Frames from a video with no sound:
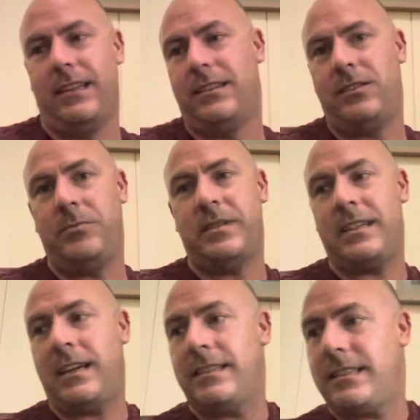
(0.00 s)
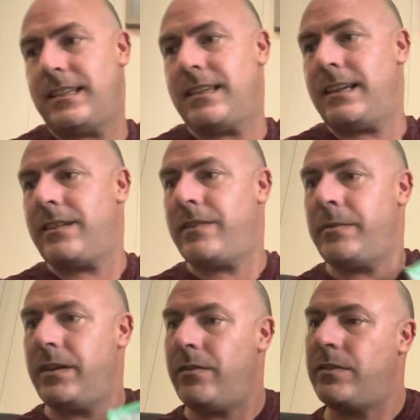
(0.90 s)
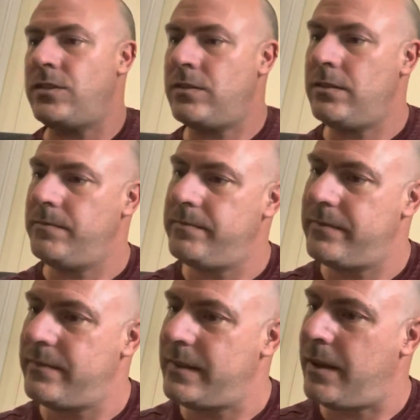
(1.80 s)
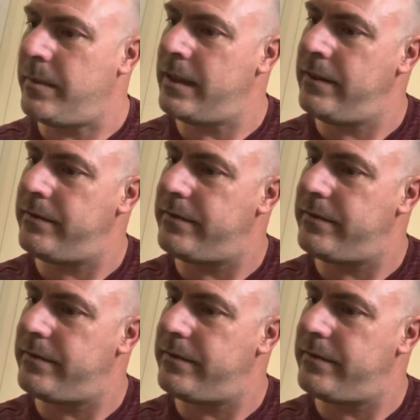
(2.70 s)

supersized tiger family of the jungle, I believe.